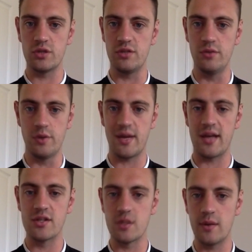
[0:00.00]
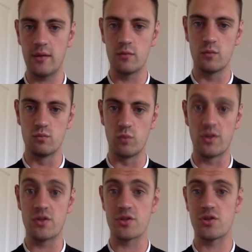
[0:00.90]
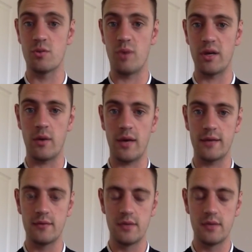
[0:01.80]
You can do it with just your body weight.